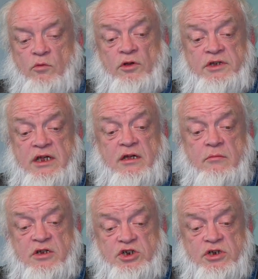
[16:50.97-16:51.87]
will
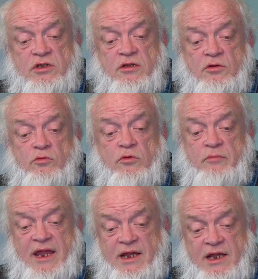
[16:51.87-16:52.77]
decommission the
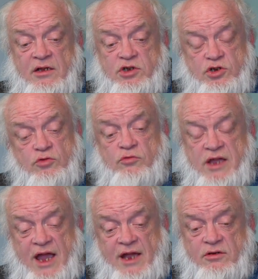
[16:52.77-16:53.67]
remaining two
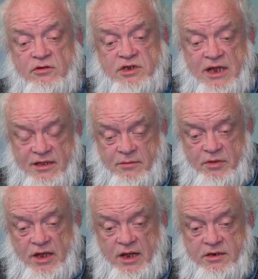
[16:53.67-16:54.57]
reactors at the
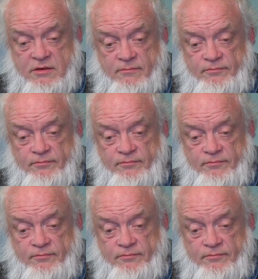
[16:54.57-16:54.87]
plant.